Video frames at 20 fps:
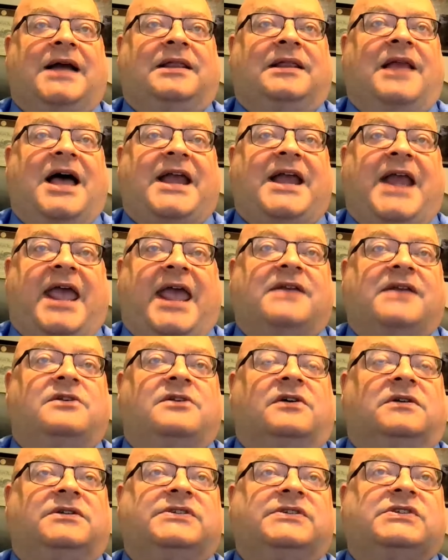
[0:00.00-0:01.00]
online
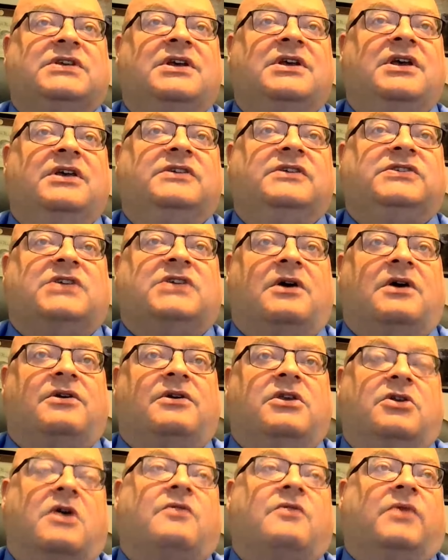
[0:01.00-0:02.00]
handles. So
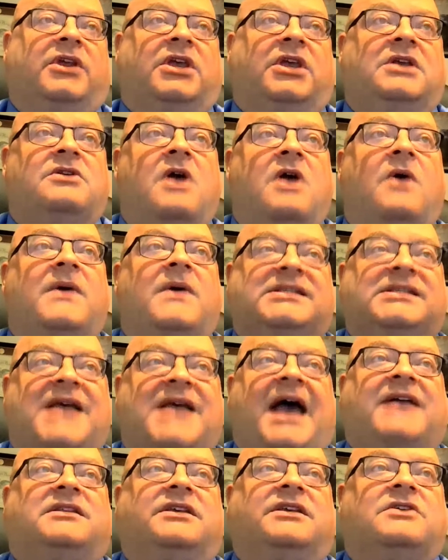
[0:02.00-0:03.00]
you don't really know
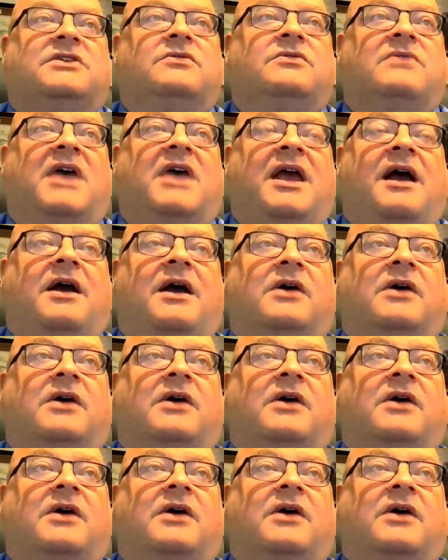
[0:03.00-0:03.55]
exactly who they